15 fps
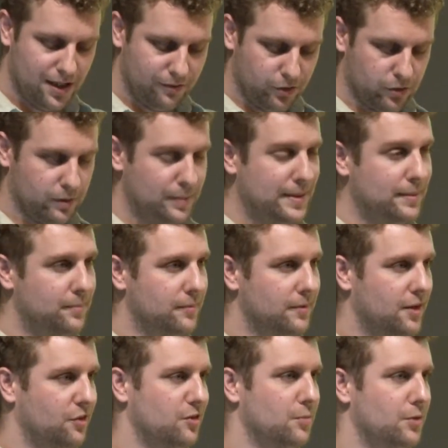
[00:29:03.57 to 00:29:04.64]
If you're a repeat
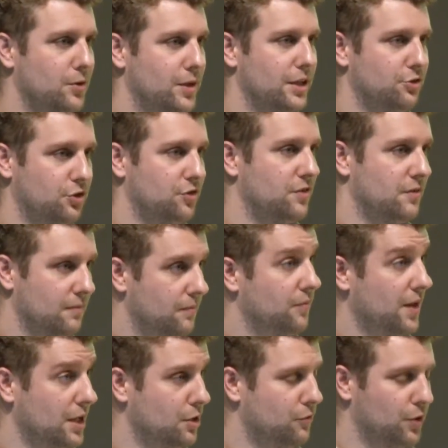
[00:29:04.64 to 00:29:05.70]
customer, you get just
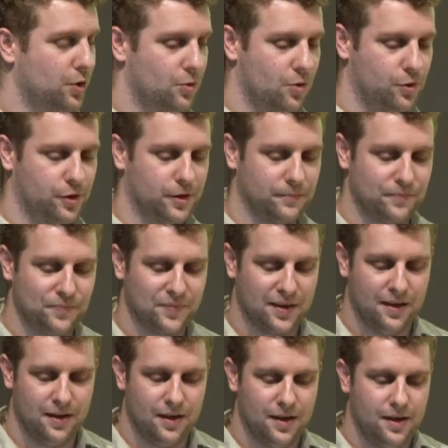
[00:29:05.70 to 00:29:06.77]
thank you for your order.
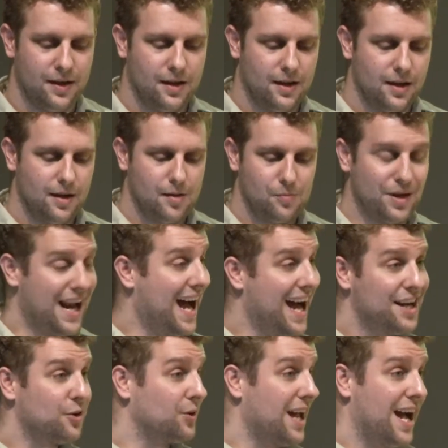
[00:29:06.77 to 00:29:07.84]
But
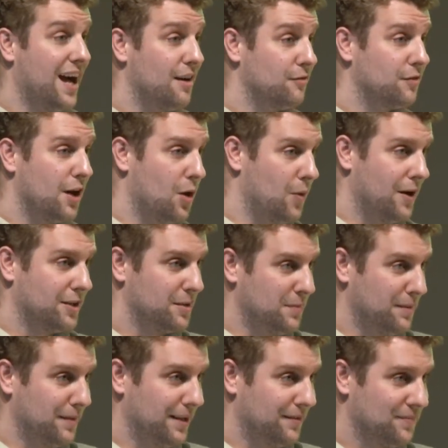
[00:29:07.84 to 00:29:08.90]
I don't have a
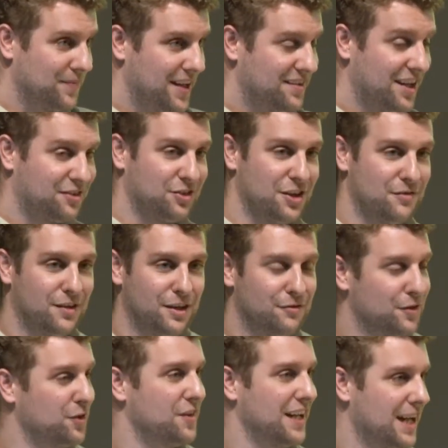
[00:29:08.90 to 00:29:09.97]
welcome email. That's actually the very
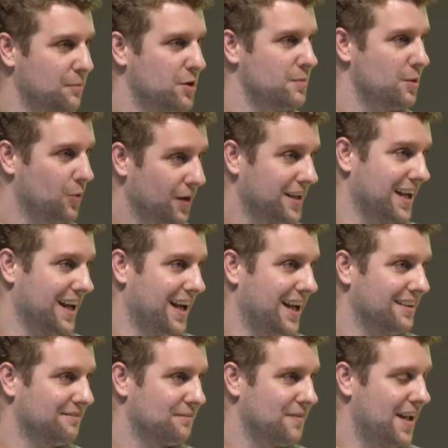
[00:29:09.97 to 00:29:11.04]
first thing I'm going to be working
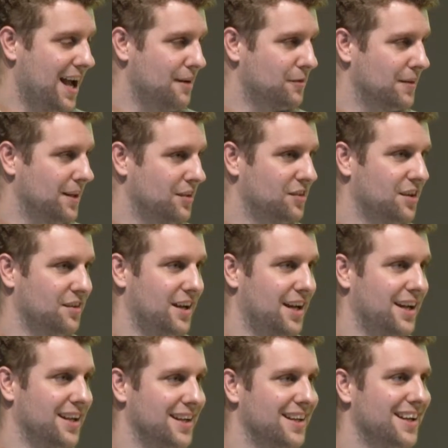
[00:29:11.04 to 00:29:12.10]
on after this, because
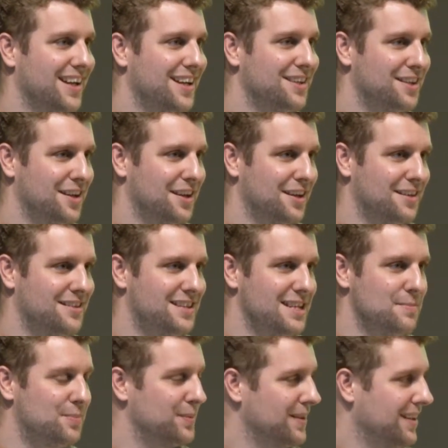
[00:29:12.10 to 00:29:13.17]
I did a
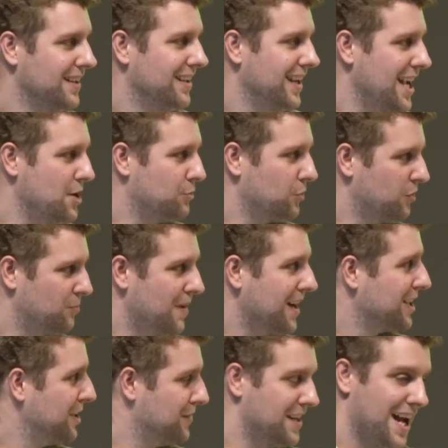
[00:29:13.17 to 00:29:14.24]
deep
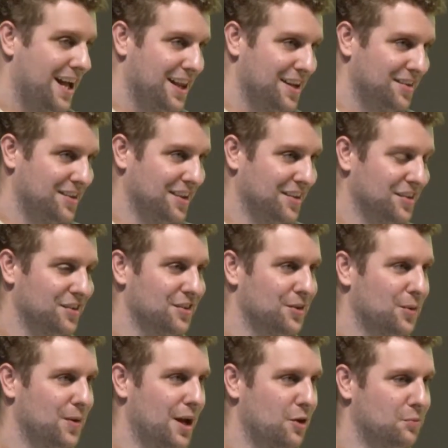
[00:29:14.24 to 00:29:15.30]
introspective analysis
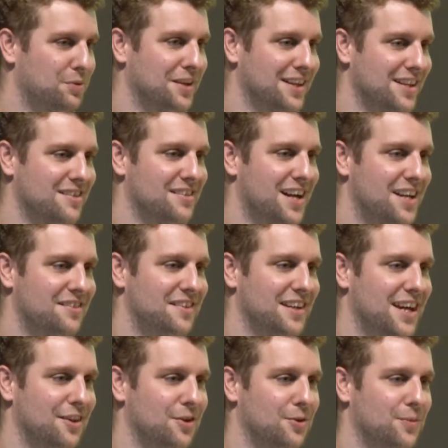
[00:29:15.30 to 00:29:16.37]
when I was putting these slides
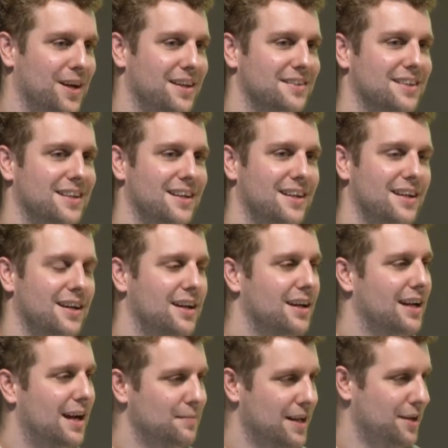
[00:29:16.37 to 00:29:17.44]
together and went,
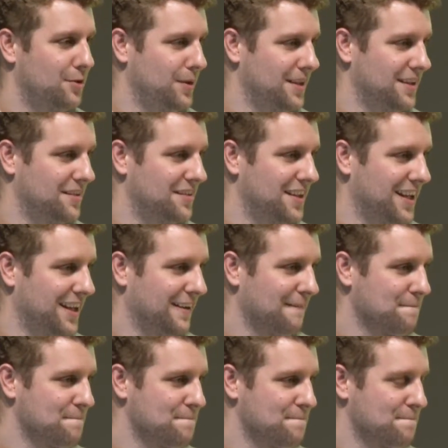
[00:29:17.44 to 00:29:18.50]
I'm not doing this thing.
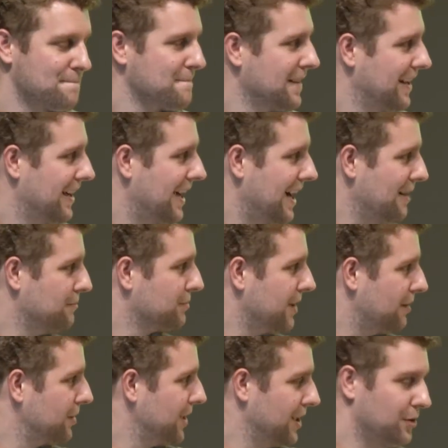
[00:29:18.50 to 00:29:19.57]
I'm
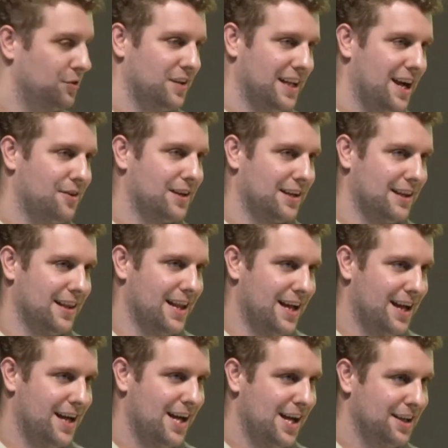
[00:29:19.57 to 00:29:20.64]
probably losing out on a
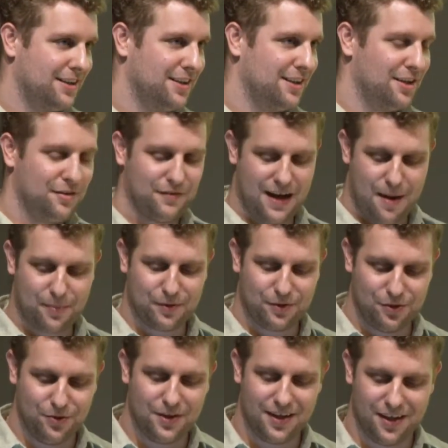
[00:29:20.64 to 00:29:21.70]
lot of
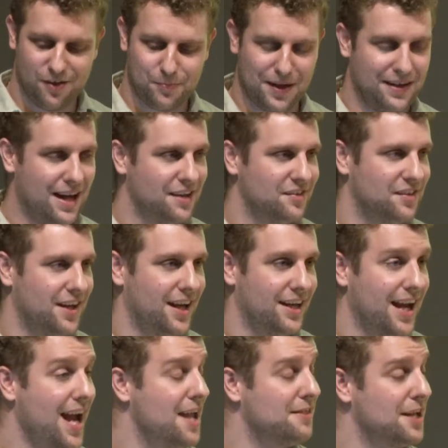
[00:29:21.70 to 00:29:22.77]
opportunities by not
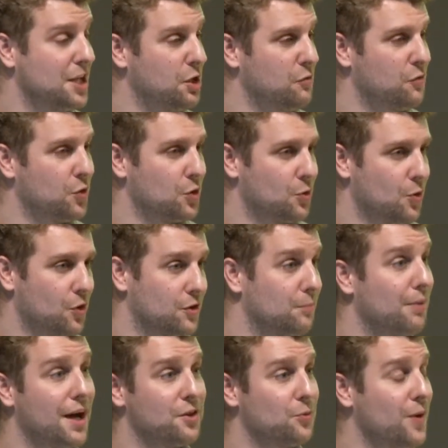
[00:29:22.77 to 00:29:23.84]
saying, hey, thank you for your order.
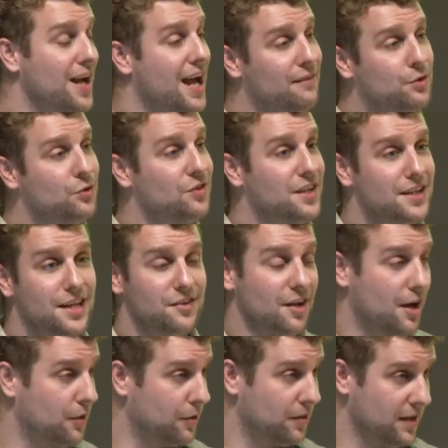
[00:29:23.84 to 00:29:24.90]
By the way, have you seen these
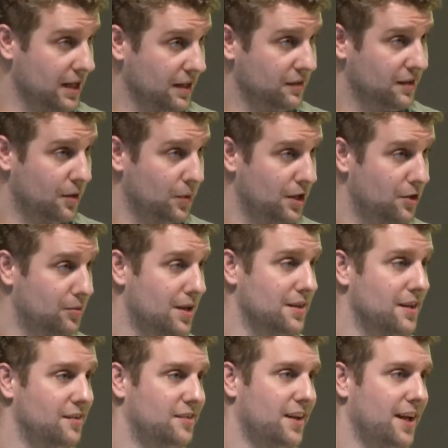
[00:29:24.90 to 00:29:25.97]
other things that we do
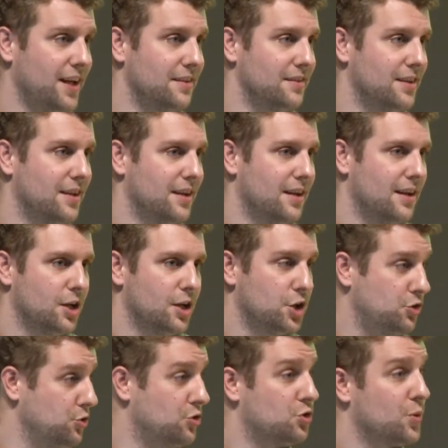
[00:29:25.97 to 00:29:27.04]
on this site?
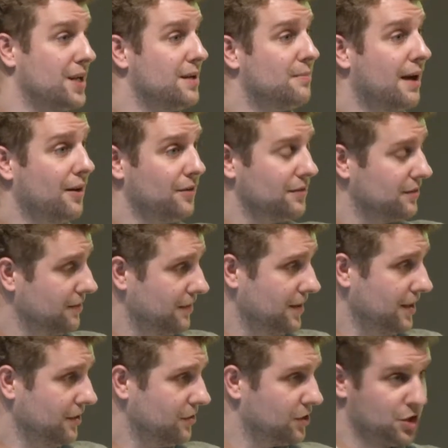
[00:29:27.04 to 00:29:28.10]
Could you tweet about
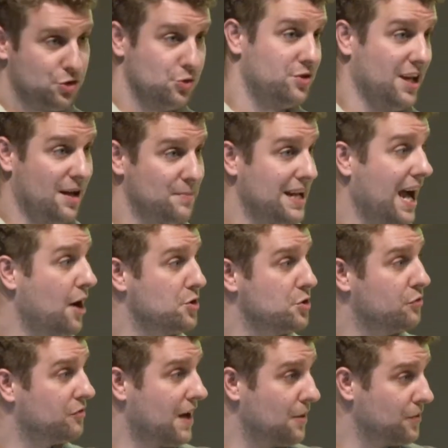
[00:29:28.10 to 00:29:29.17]
this? Could you tell me how
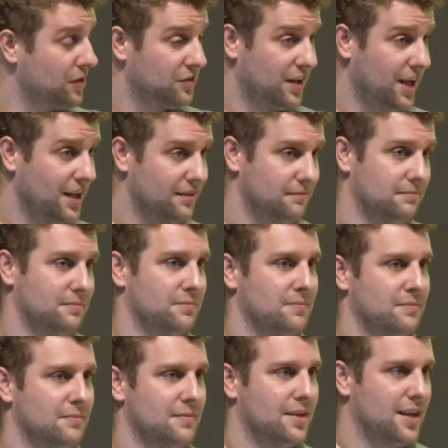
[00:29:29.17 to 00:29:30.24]
you found the site?
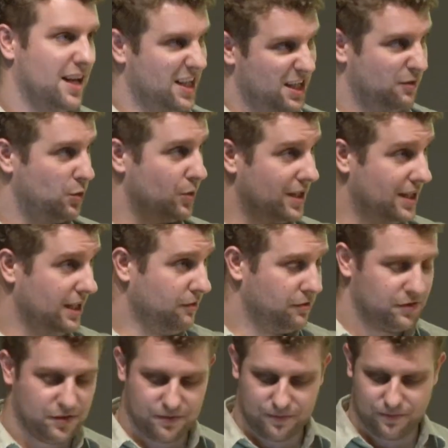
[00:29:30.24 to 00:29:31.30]
Can I give you a
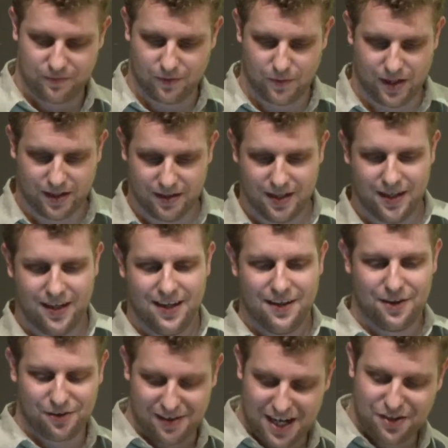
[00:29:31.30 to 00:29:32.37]
gift? Right?
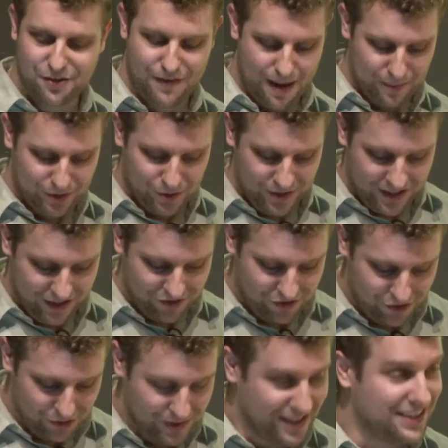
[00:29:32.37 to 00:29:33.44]
There's lots of opportunities
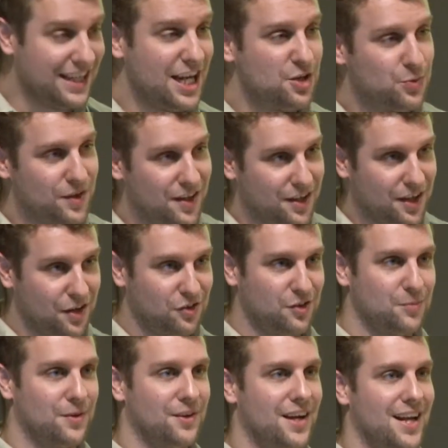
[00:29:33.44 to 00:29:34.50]
to engage with the
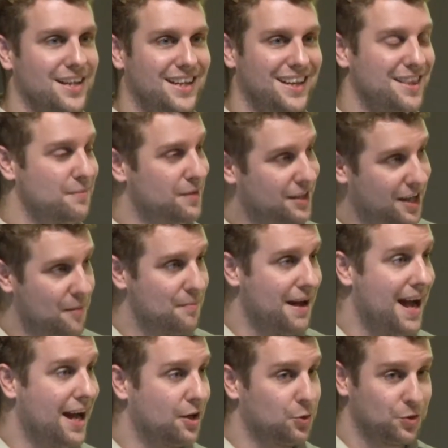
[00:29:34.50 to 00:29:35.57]
customer and get them to come
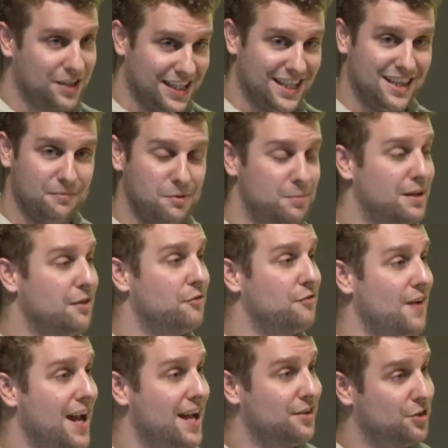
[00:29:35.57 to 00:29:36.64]
back, or to get them to be a
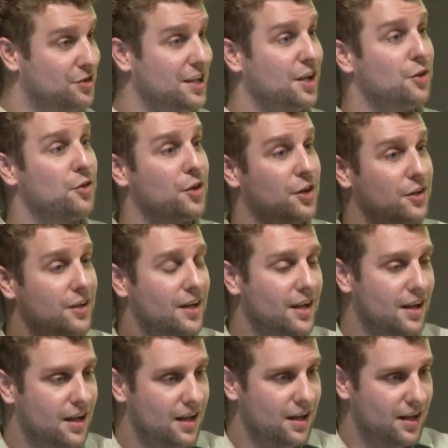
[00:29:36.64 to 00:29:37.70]
fan to tell
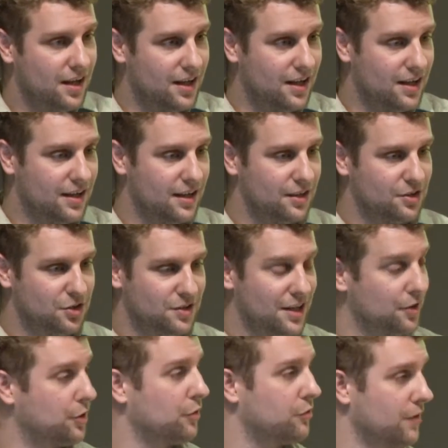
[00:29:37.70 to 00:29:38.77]

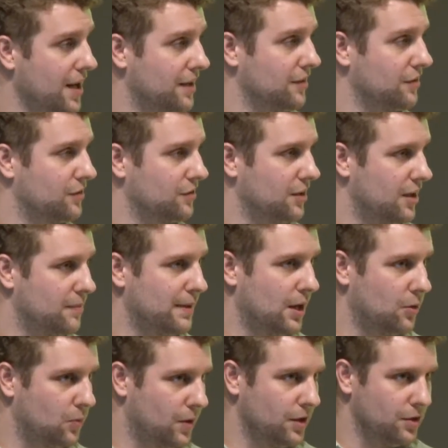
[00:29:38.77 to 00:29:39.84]
their friends
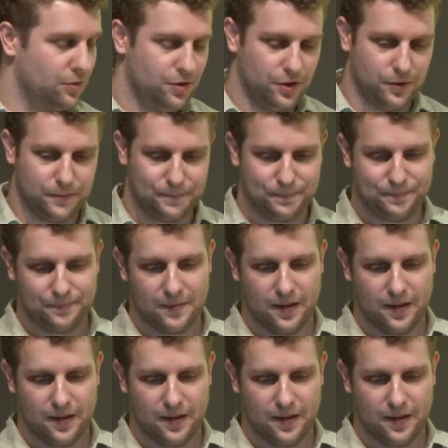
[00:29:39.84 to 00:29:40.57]
about what you do.